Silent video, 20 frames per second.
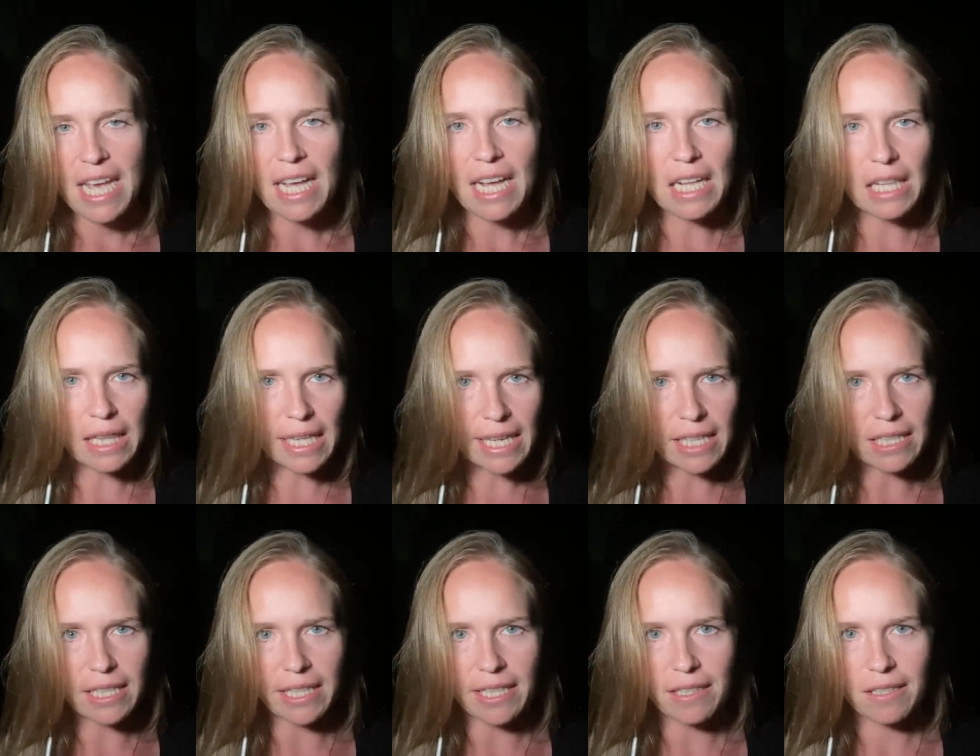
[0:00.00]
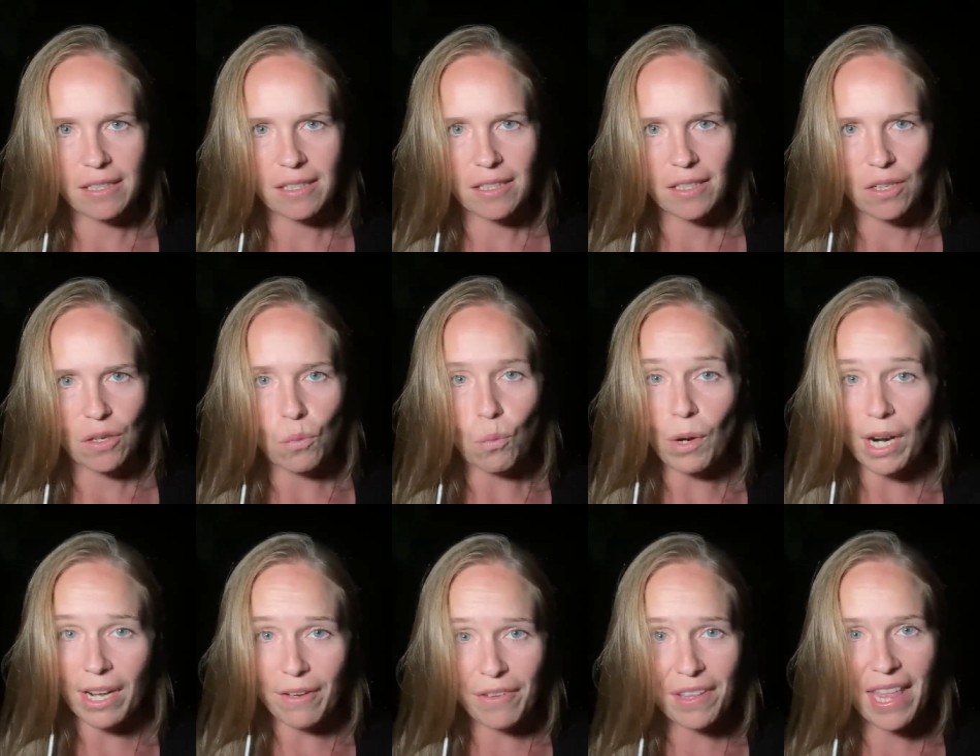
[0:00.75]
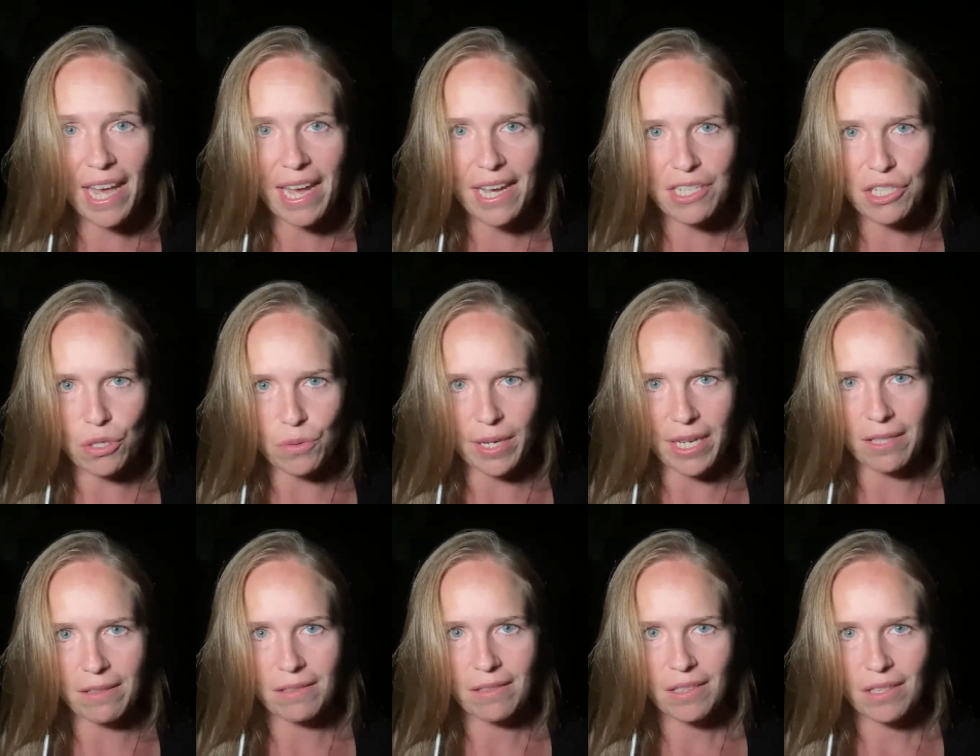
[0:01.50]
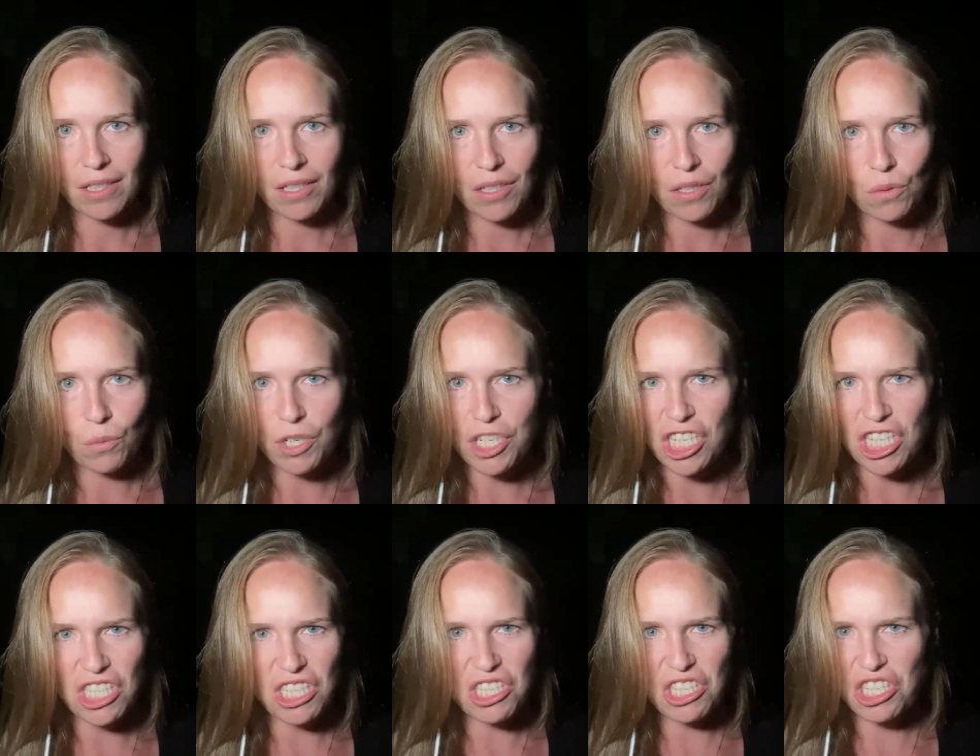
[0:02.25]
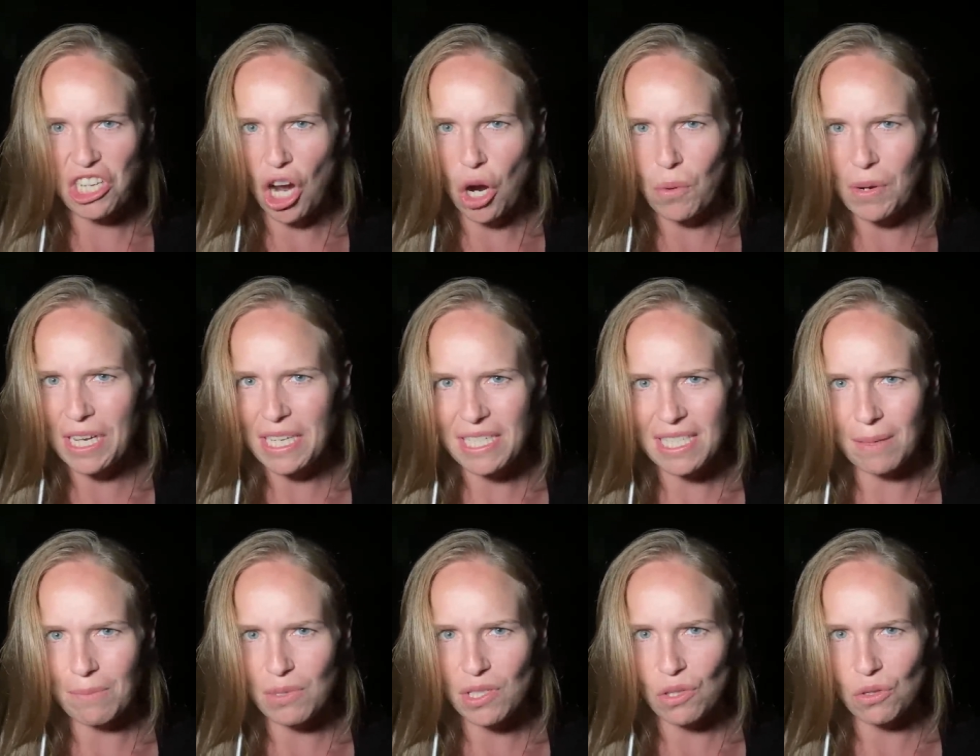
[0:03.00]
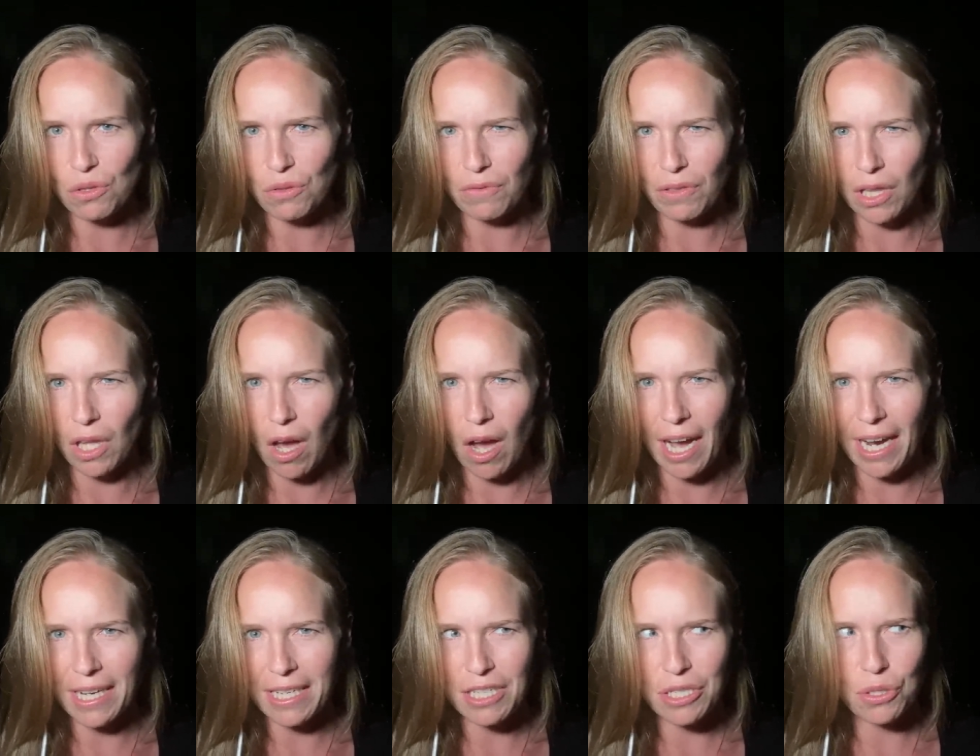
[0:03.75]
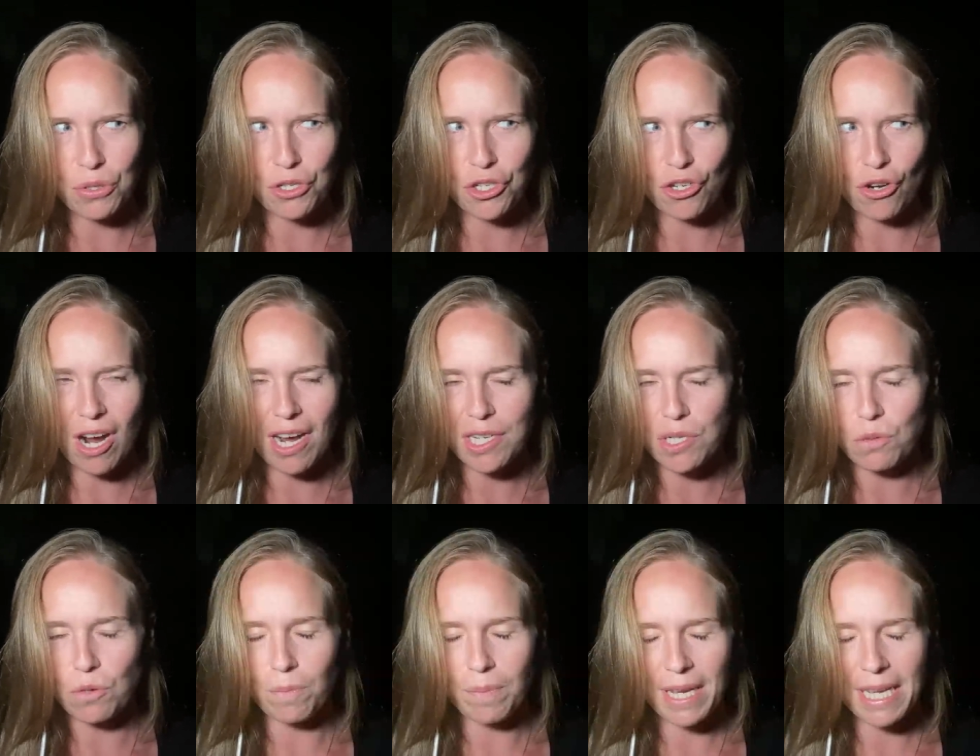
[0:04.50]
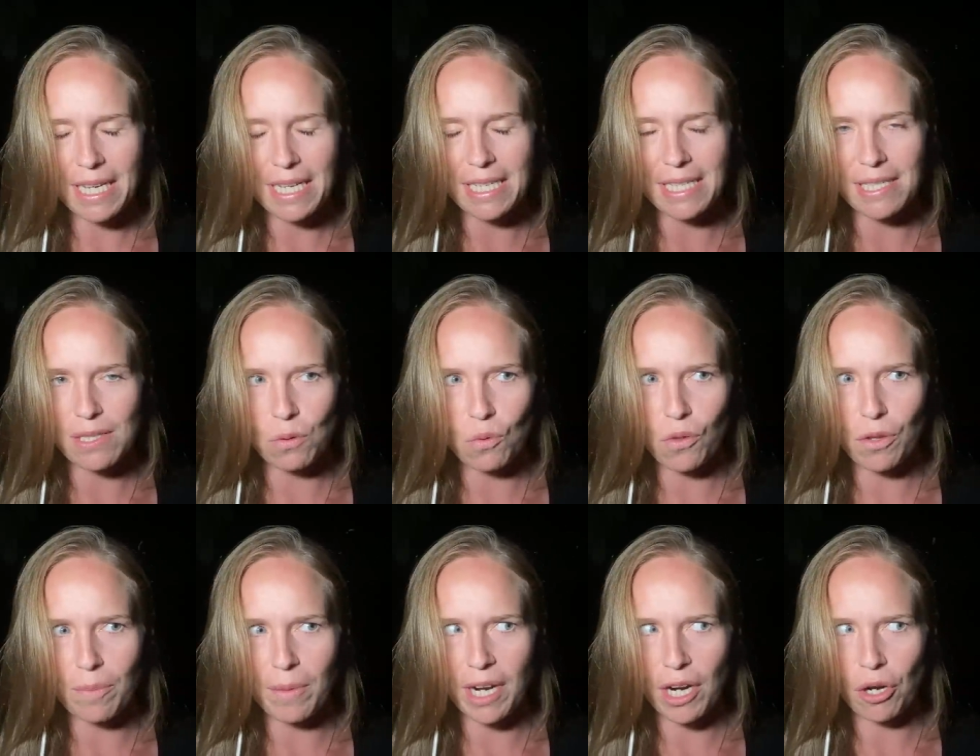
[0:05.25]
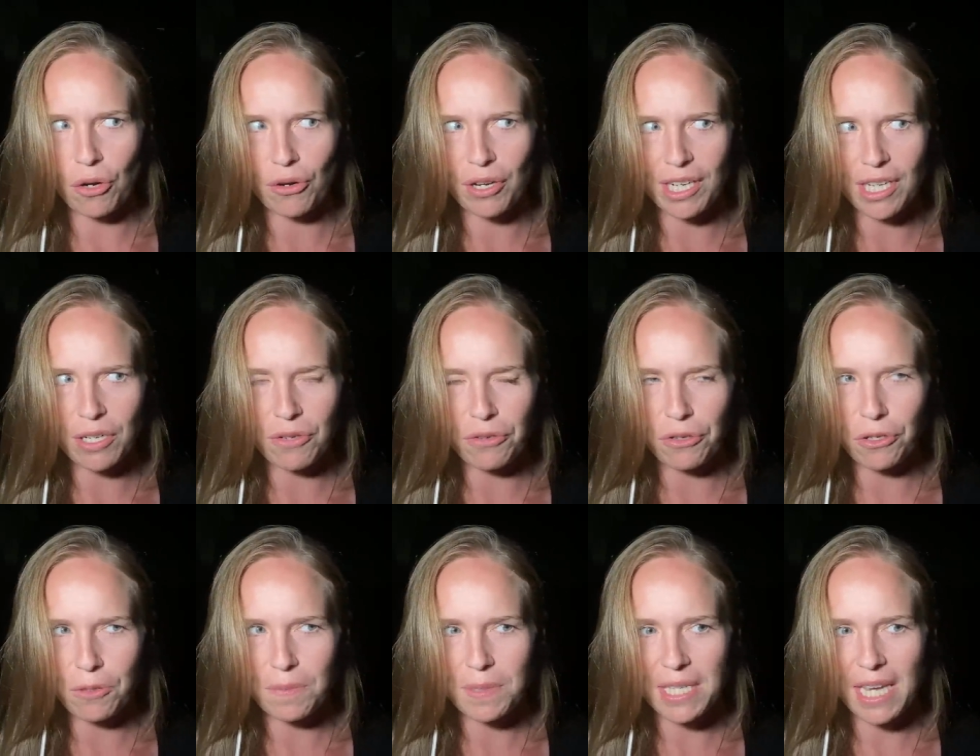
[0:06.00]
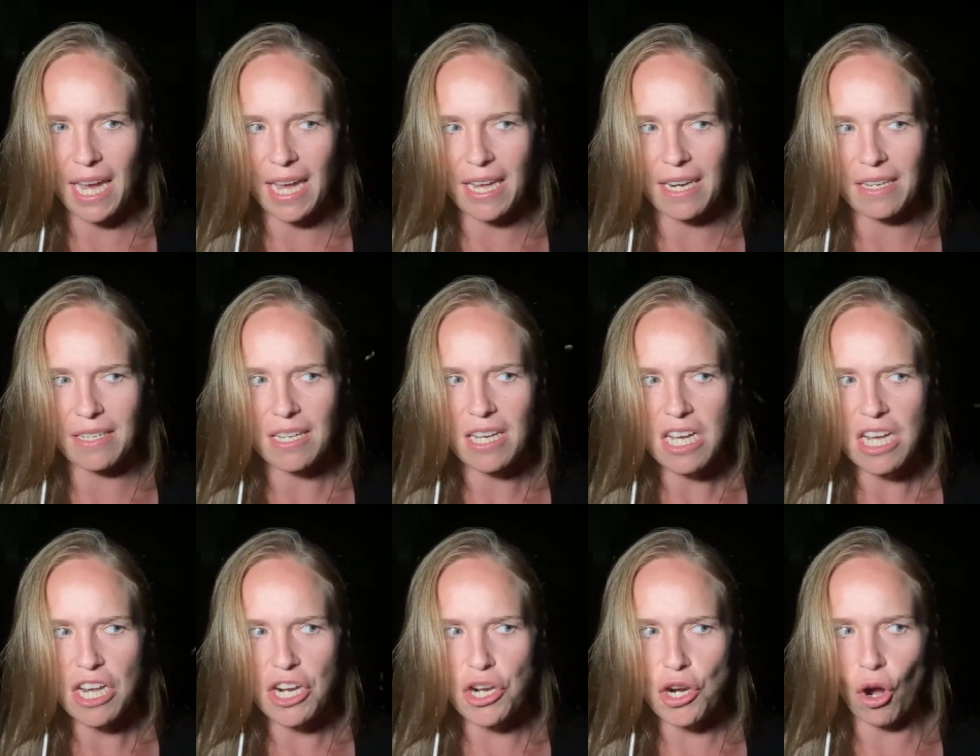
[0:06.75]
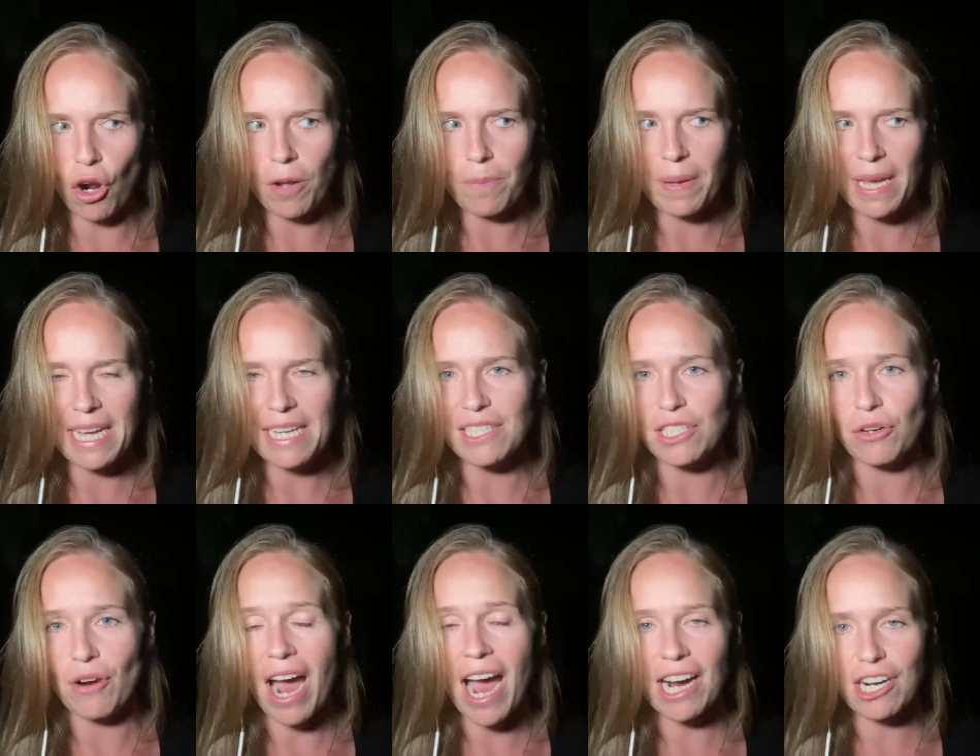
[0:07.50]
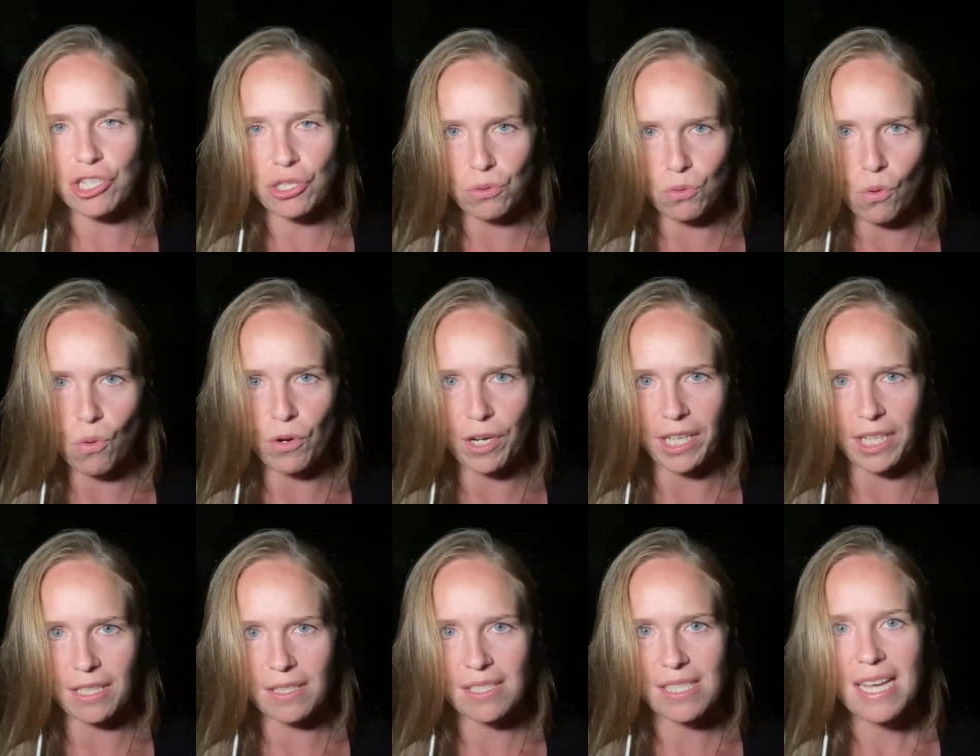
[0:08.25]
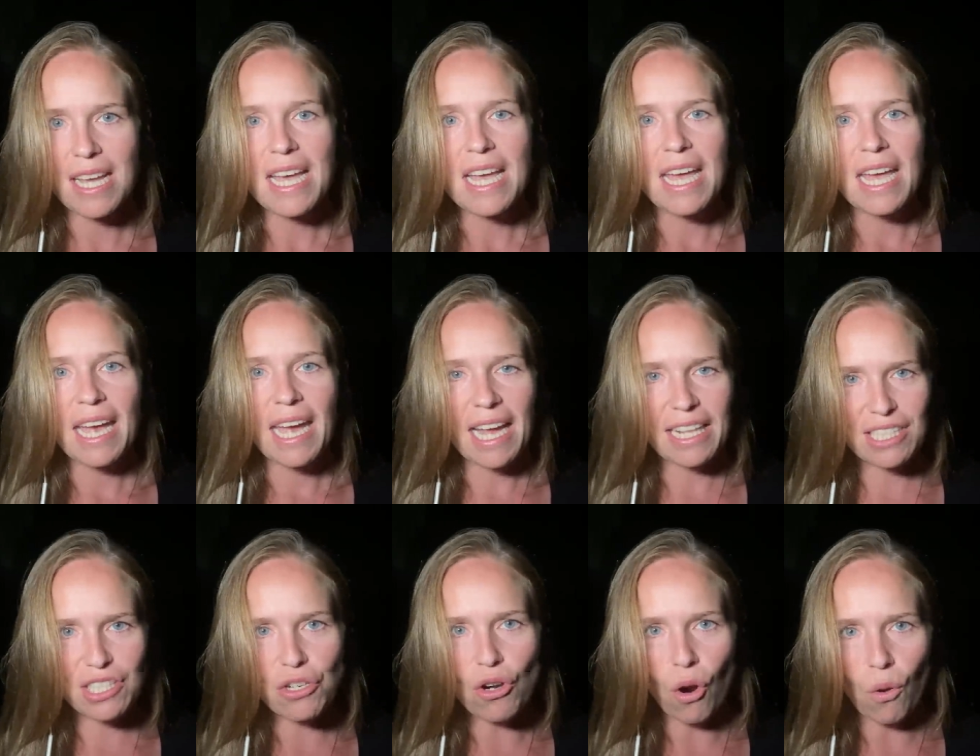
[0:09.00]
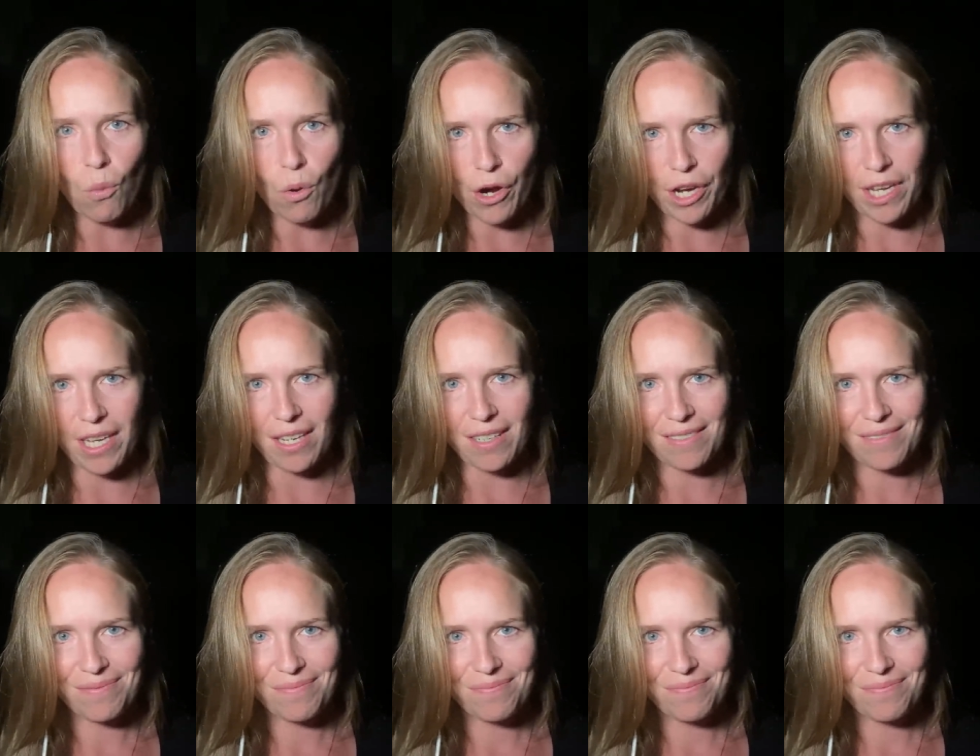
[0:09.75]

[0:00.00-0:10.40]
Clearly, whatever they are doing, which is towing some sort of line to try to appease all the minority groups and not appease their actual audience, it's not working.